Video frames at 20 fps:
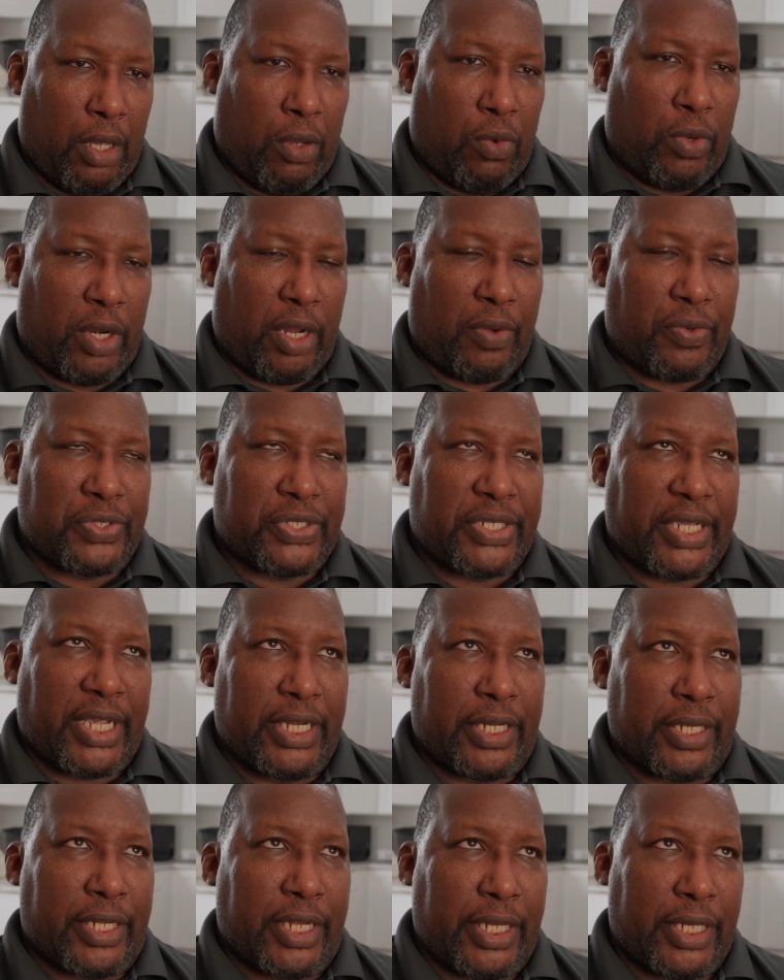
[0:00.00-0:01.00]
What I would say
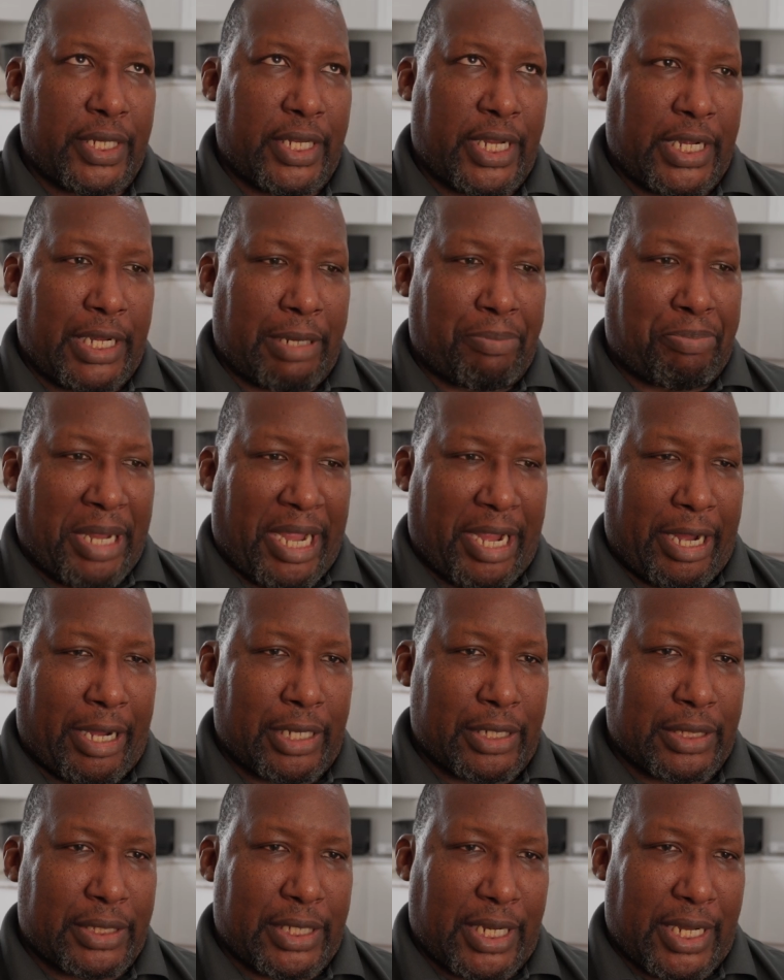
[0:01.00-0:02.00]
to any
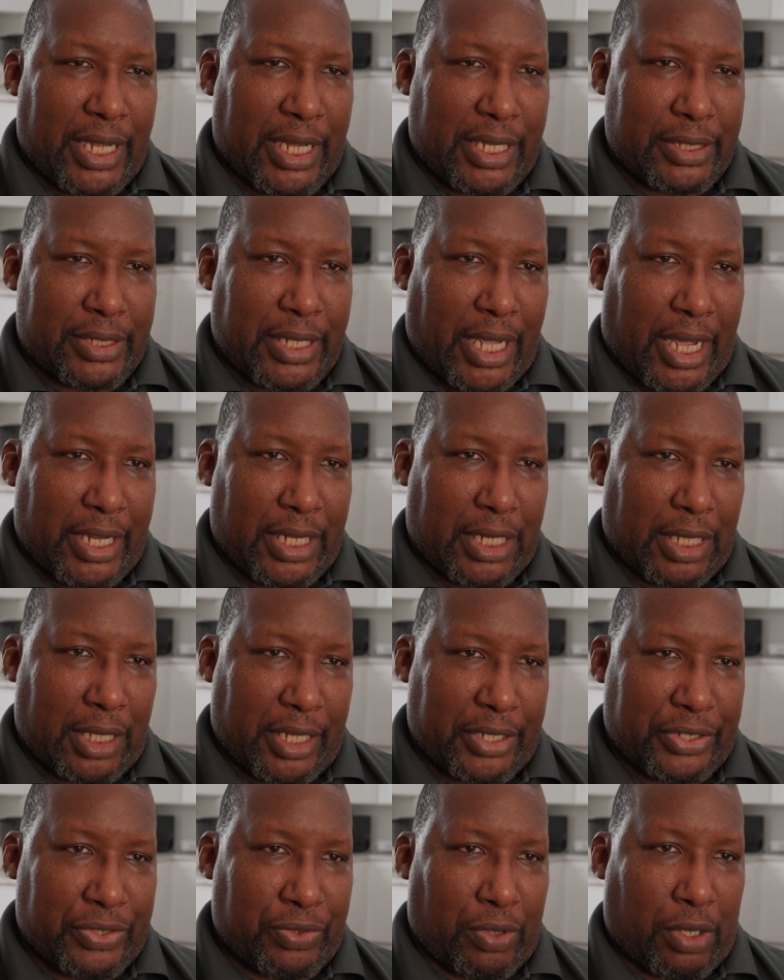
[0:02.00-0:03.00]
parent that has high
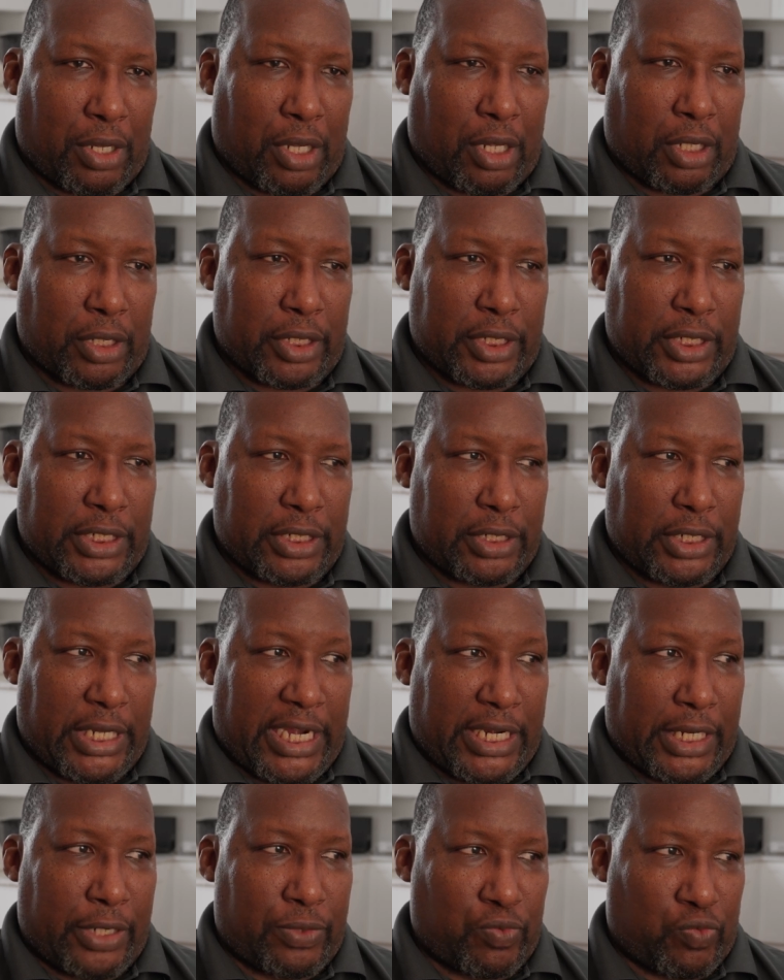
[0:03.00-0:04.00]
cholesterol and it,
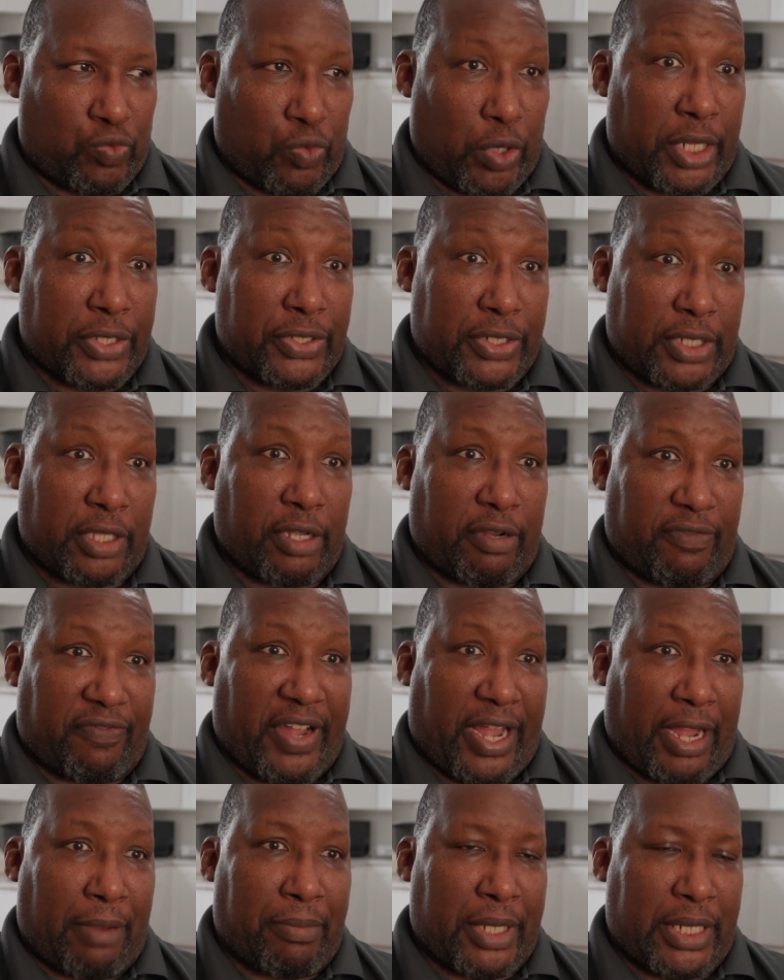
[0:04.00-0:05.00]
and it runs in their
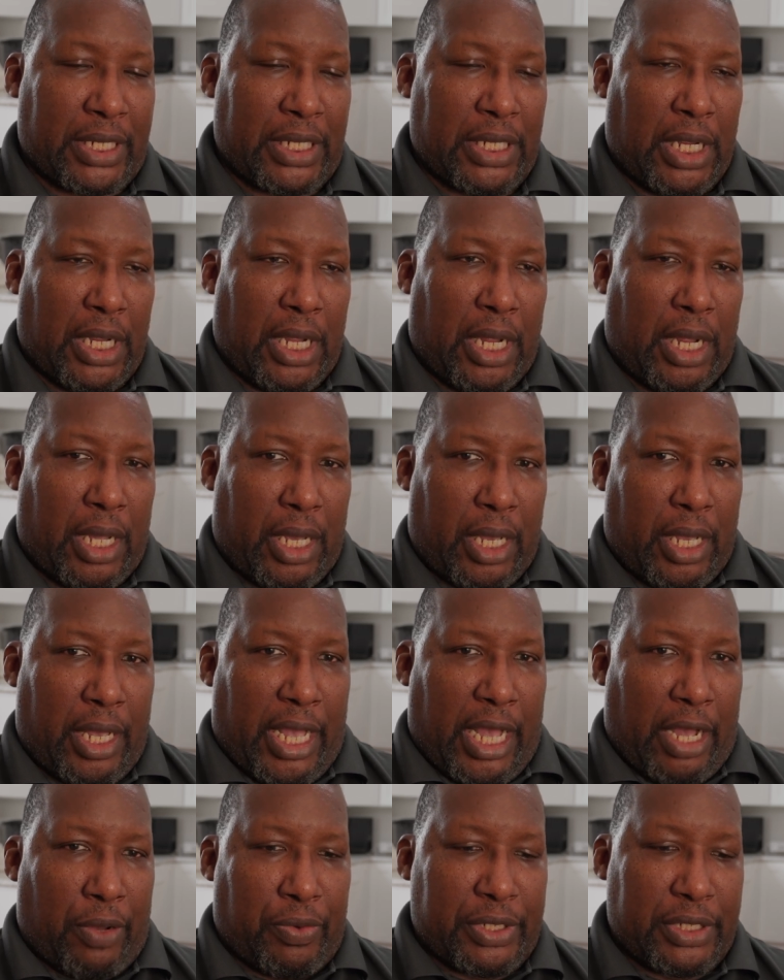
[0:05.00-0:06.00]
family,
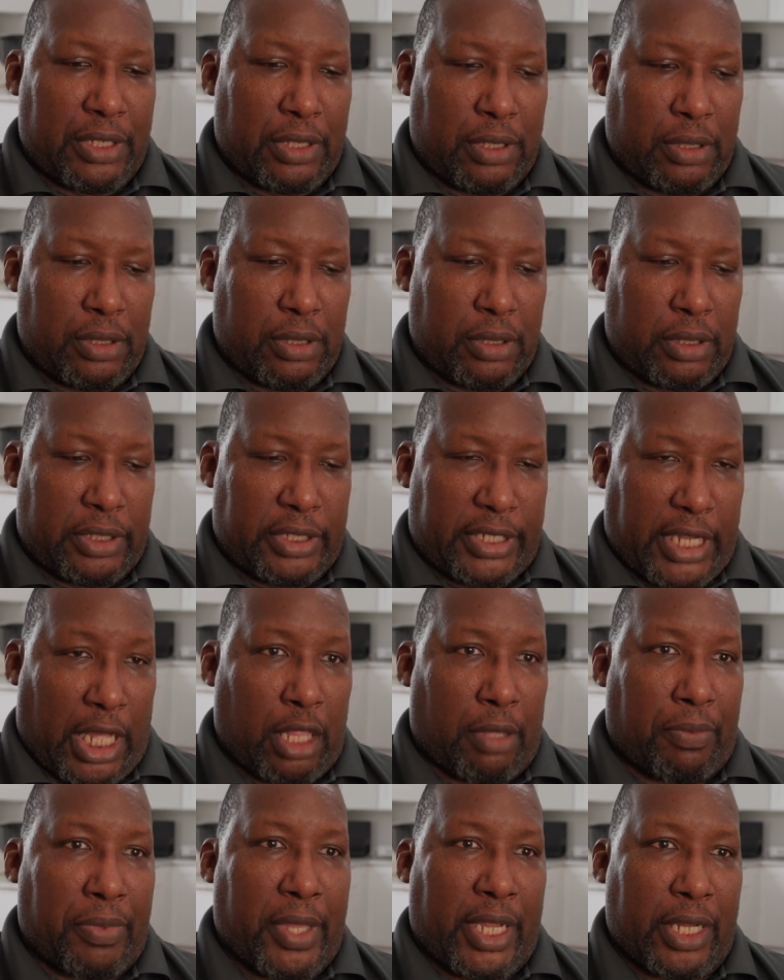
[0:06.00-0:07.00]
I would tell
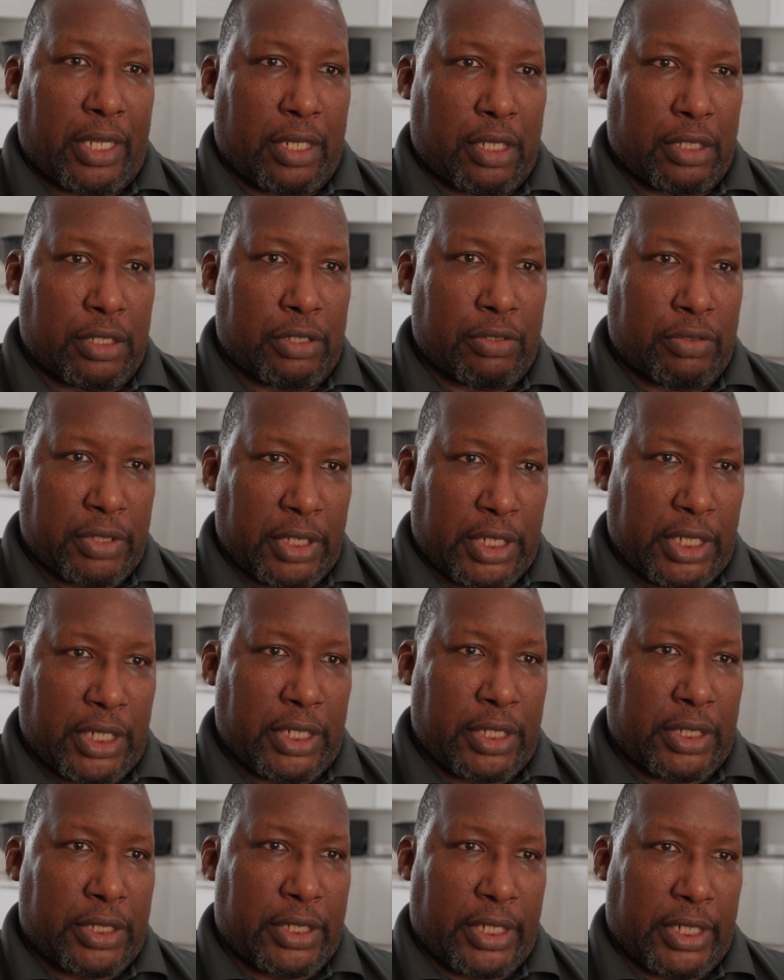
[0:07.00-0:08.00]
them that you
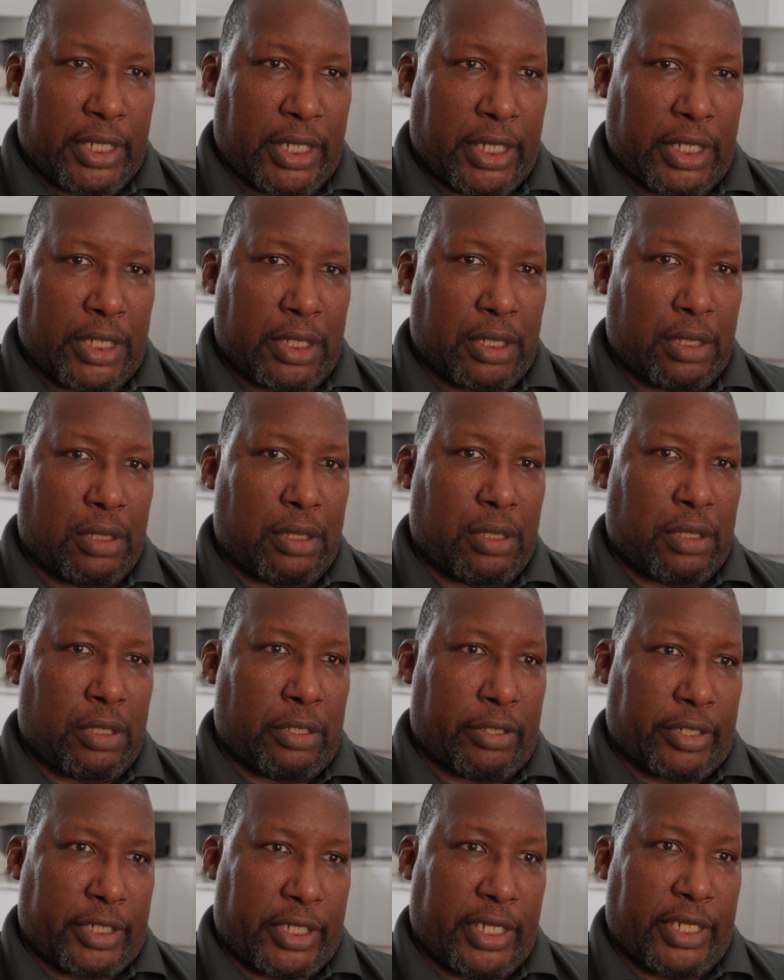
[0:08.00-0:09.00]
need to get
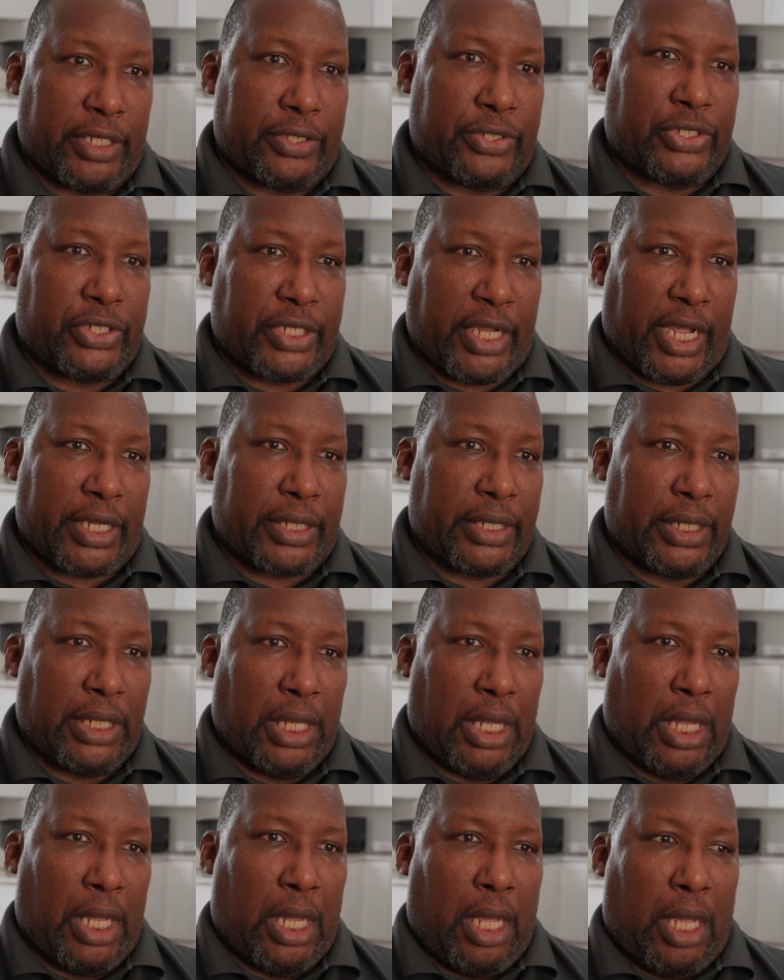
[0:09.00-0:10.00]
your kids checked.
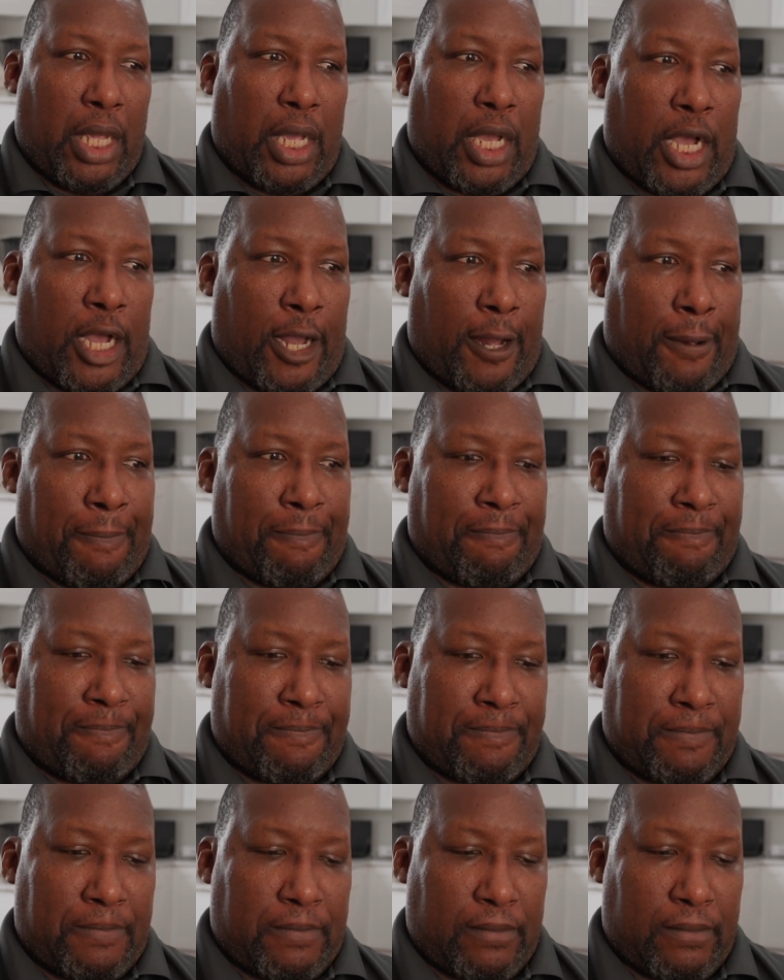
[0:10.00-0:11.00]
Um,
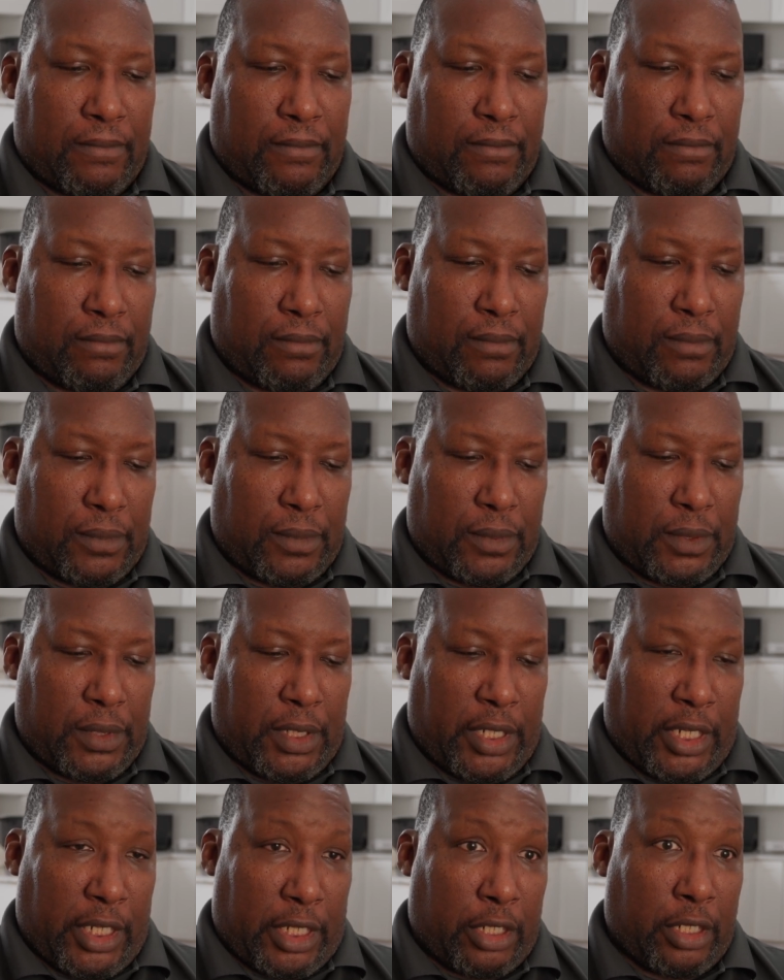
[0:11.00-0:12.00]

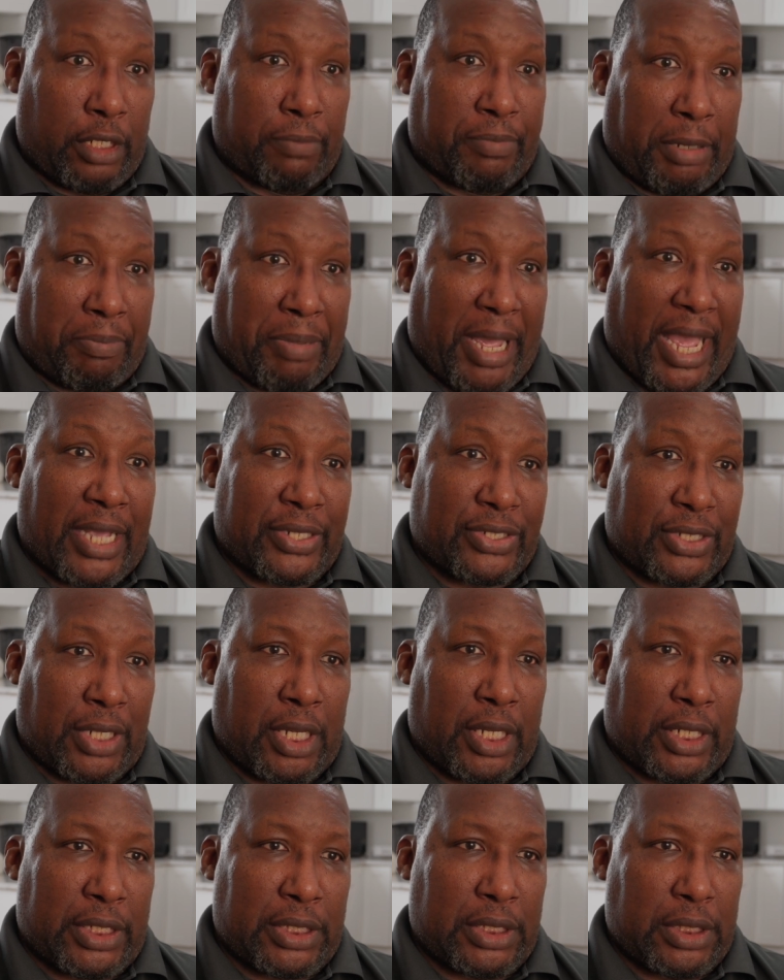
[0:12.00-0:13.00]
it could be passed
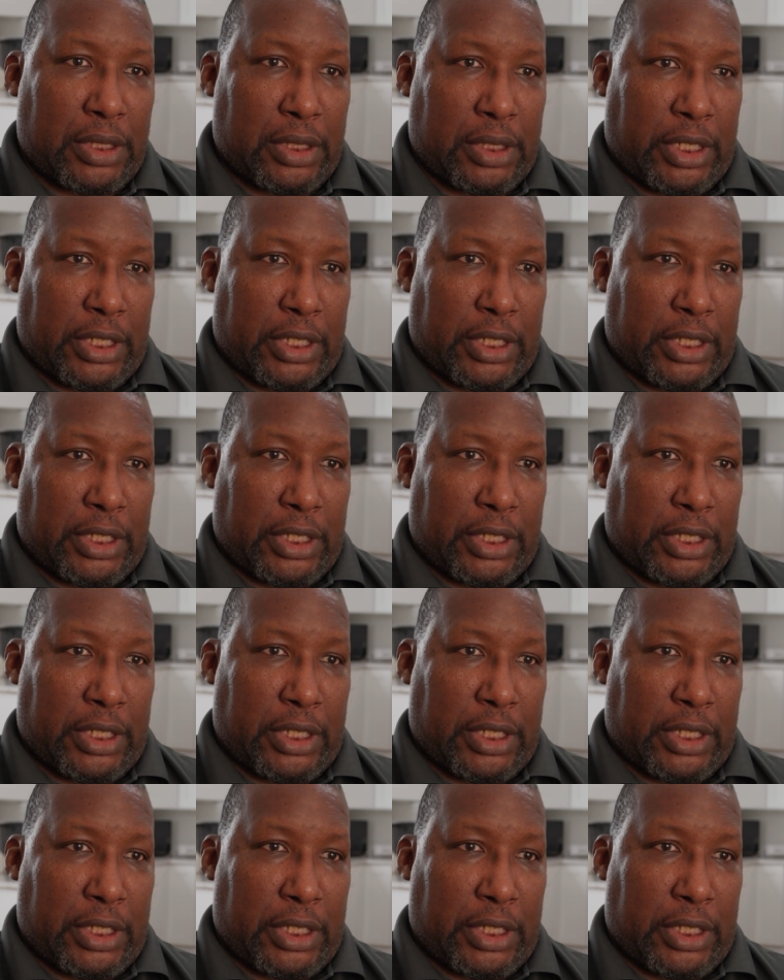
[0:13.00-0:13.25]
on.